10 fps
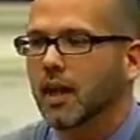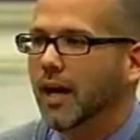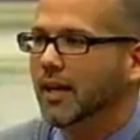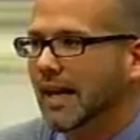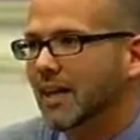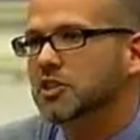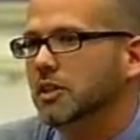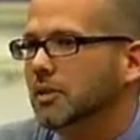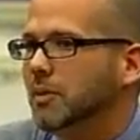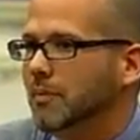An
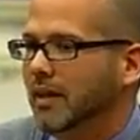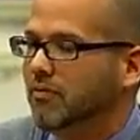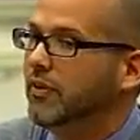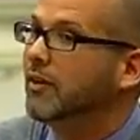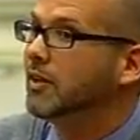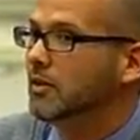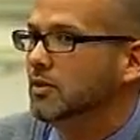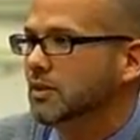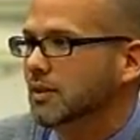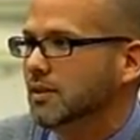analogy can be made very
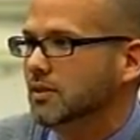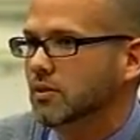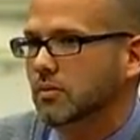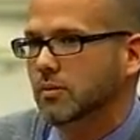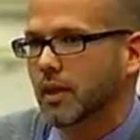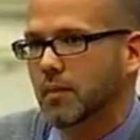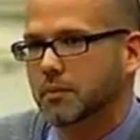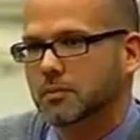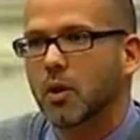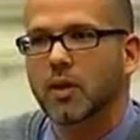loosely to
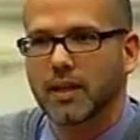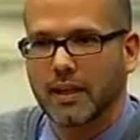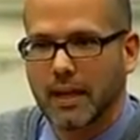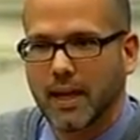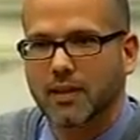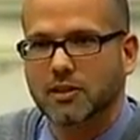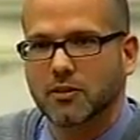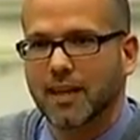smoking and cancer.